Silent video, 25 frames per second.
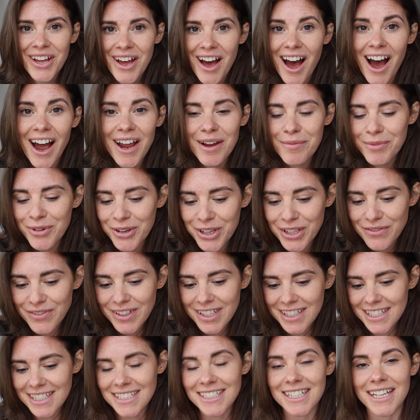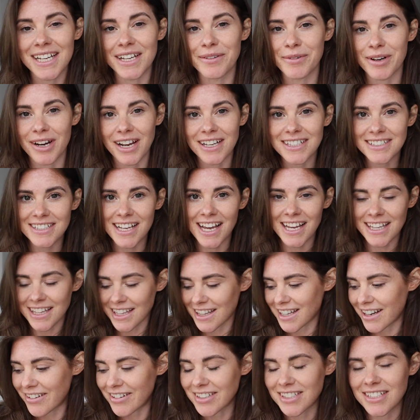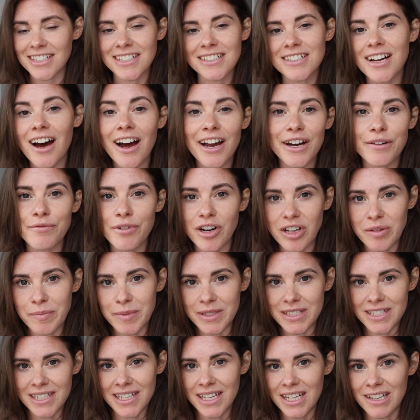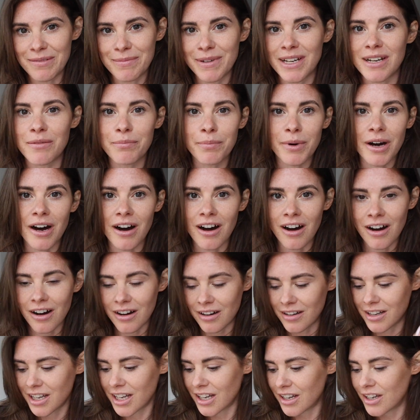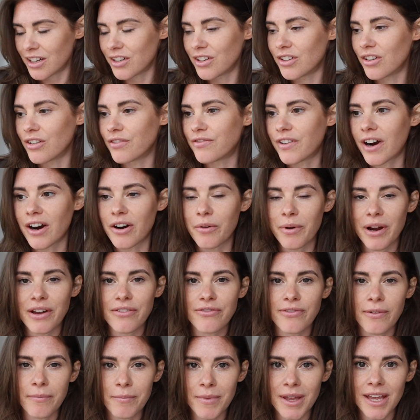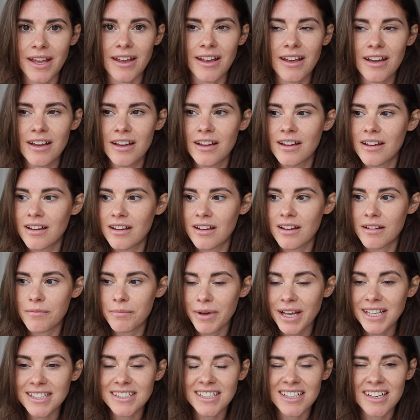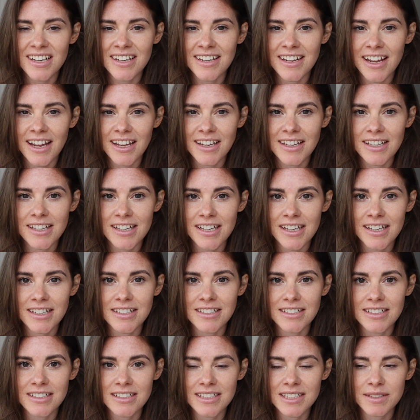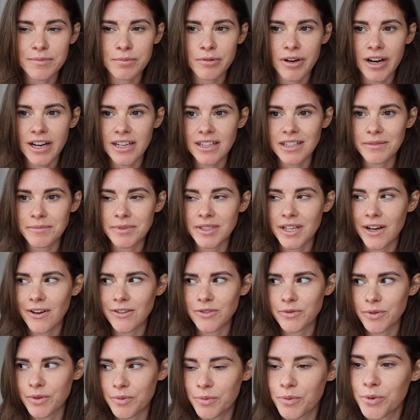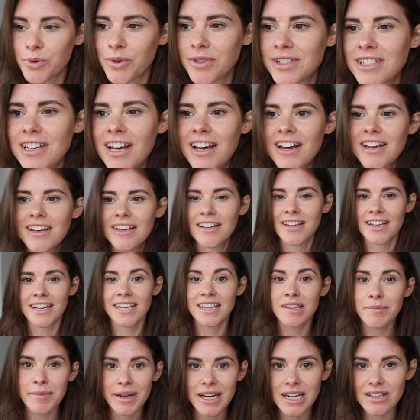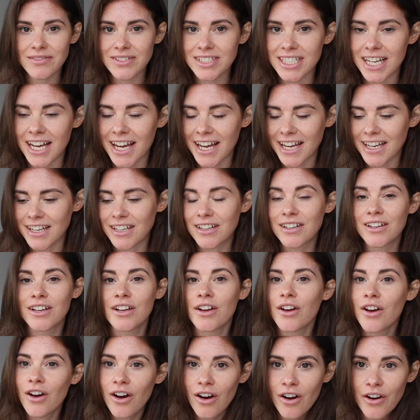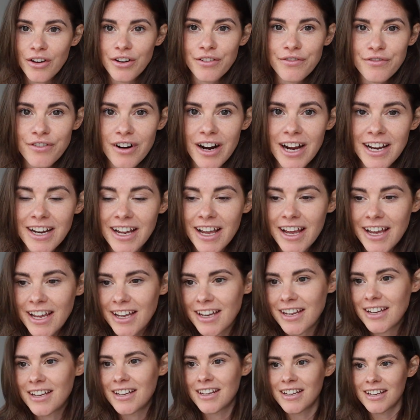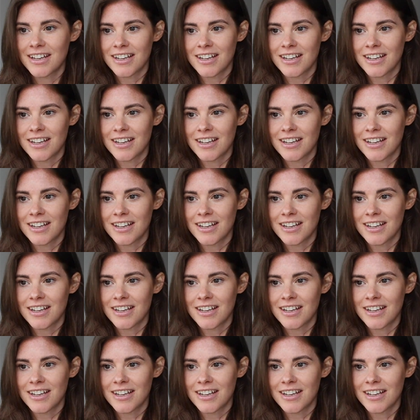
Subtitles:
I am not even kidding when I say that there is an entire rugby team in a bar not far away from me, basically naked, spraying themselves with water in the middle of a day on a Friday.